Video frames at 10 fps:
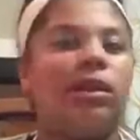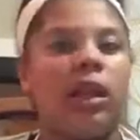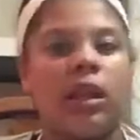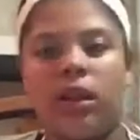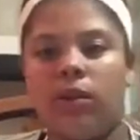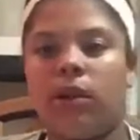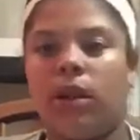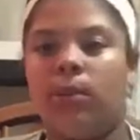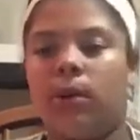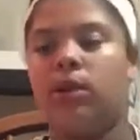nothing
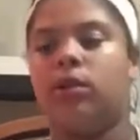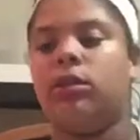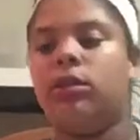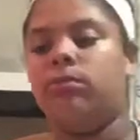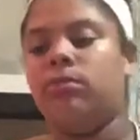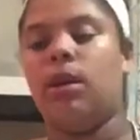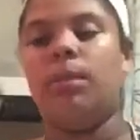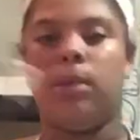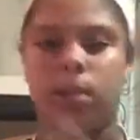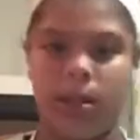really works.
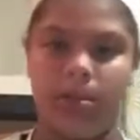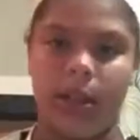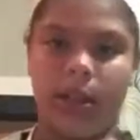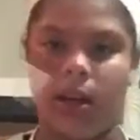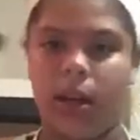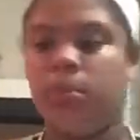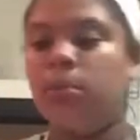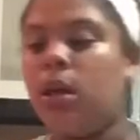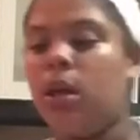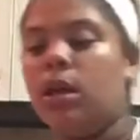I'm gonna start painting now.
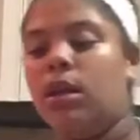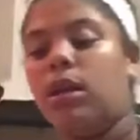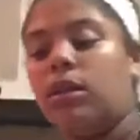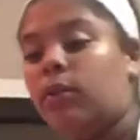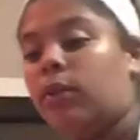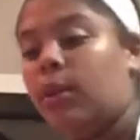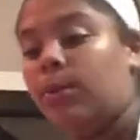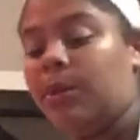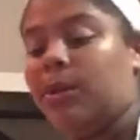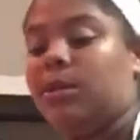Nothing really
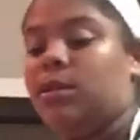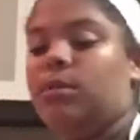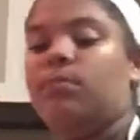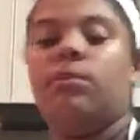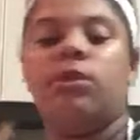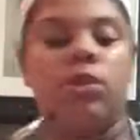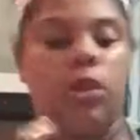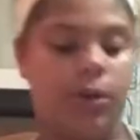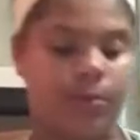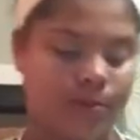works.
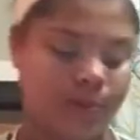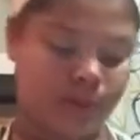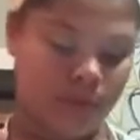So